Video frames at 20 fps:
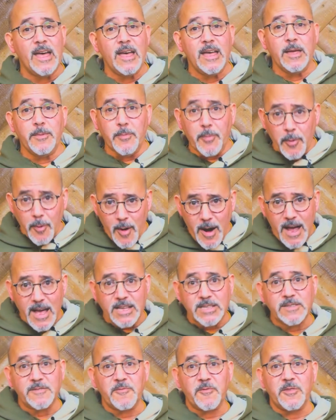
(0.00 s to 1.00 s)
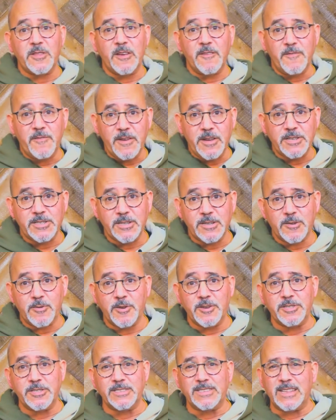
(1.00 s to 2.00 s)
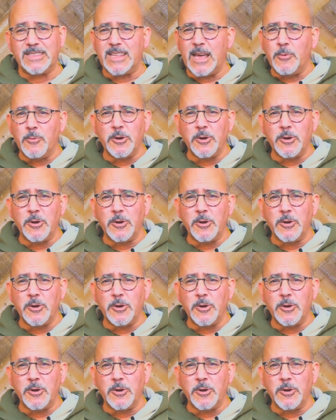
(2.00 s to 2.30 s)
He prays for the Ephesian Christians that they